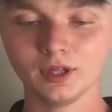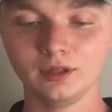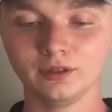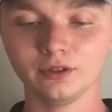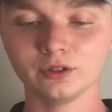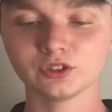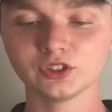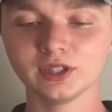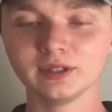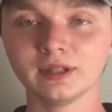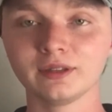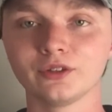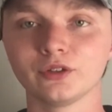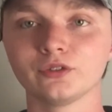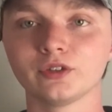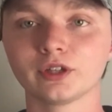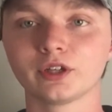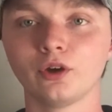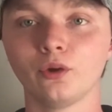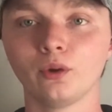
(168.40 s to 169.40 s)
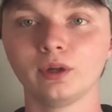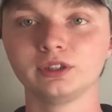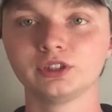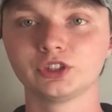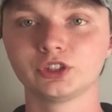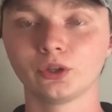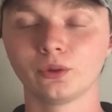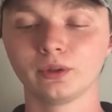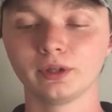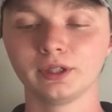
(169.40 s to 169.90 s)
they're saying that there's a coin
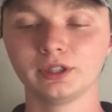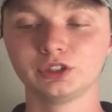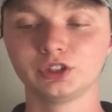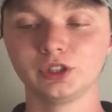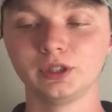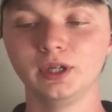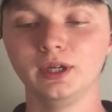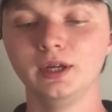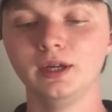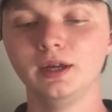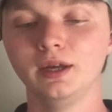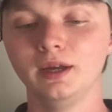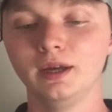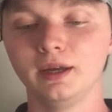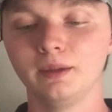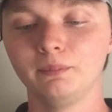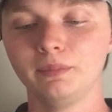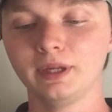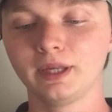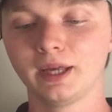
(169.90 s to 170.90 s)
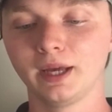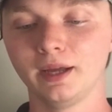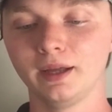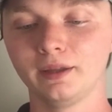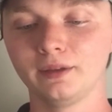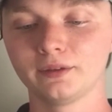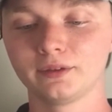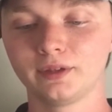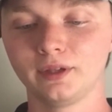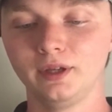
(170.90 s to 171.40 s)
shortage
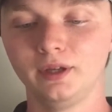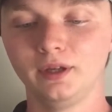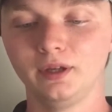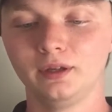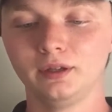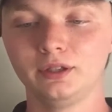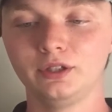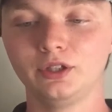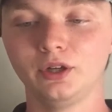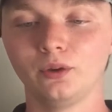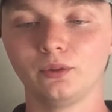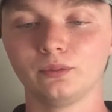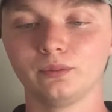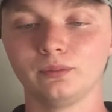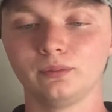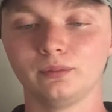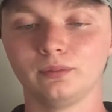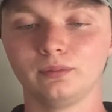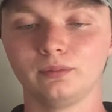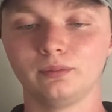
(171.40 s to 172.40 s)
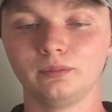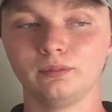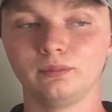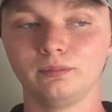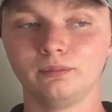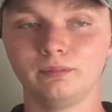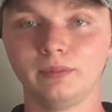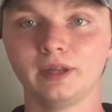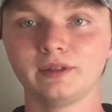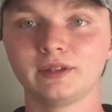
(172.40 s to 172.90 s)
because, you know,
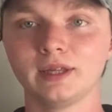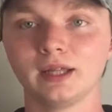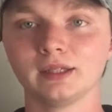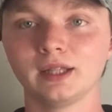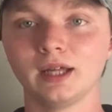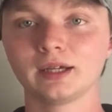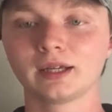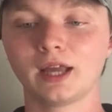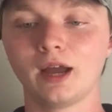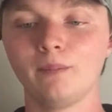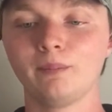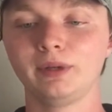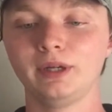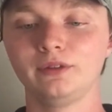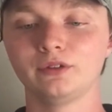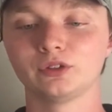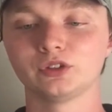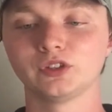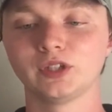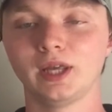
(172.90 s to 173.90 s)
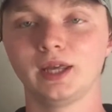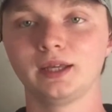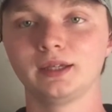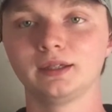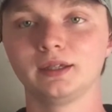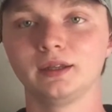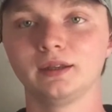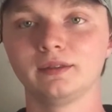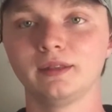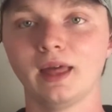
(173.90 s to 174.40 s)
basically a lot of companies are
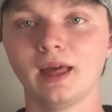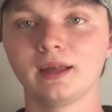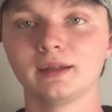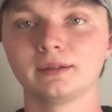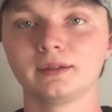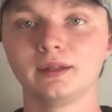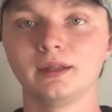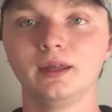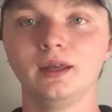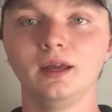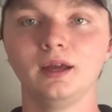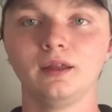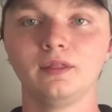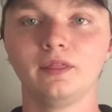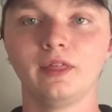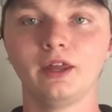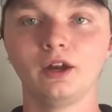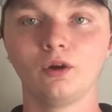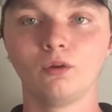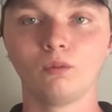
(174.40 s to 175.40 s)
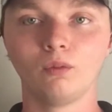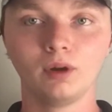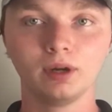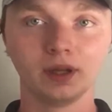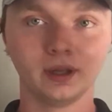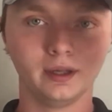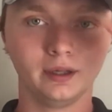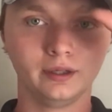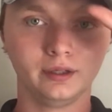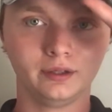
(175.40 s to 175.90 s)
saying that they don't
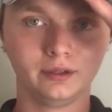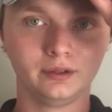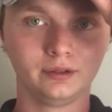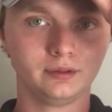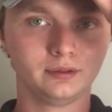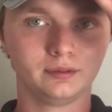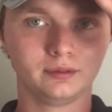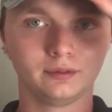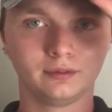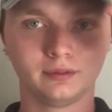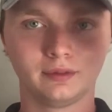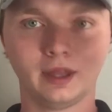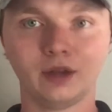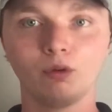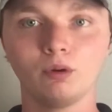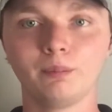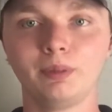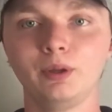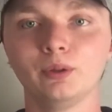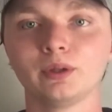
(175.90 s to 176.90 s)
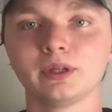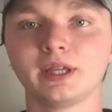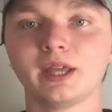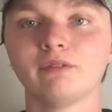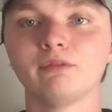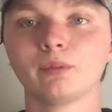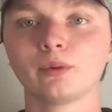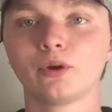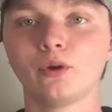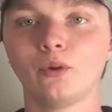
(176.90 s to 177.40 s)
want people to
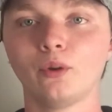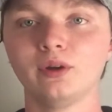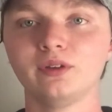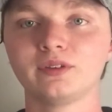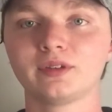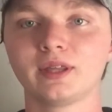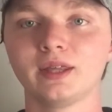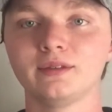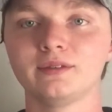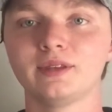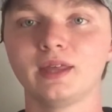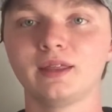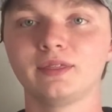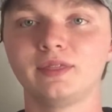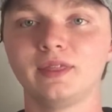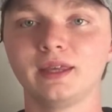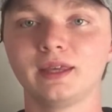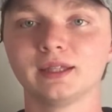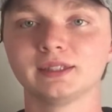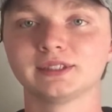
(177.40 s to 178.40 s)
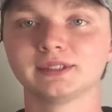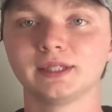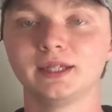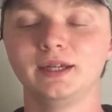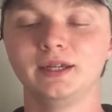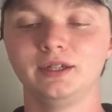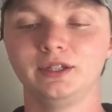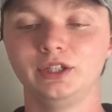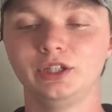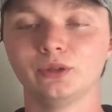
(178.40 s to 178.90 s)
give them coins because they think it's,
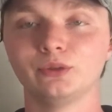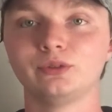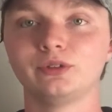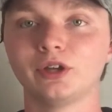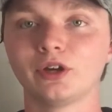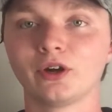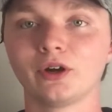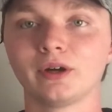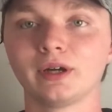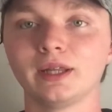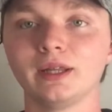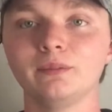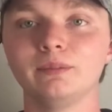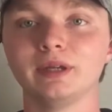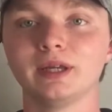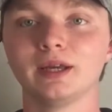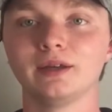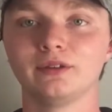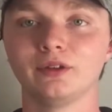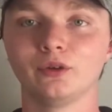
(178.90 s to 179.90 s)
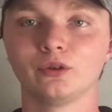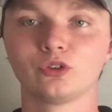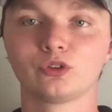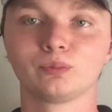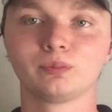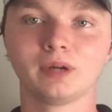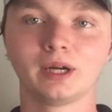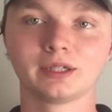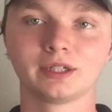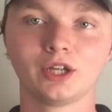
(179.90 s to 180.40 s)
you know, dirty, because it'll
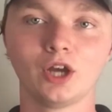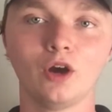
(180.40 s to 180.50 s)
spread